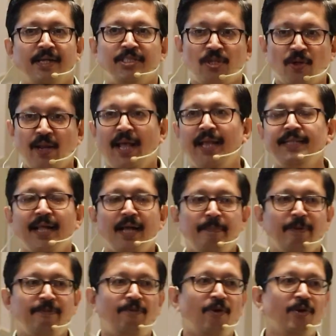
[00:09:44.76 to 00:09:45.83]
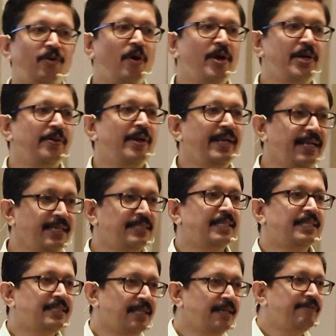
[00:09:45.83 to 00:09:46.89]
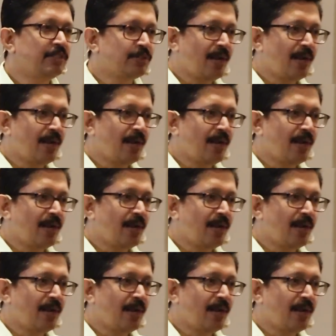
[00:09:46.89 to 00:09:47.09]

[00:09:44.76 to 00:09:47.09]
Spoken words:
So like that, before going to any session, we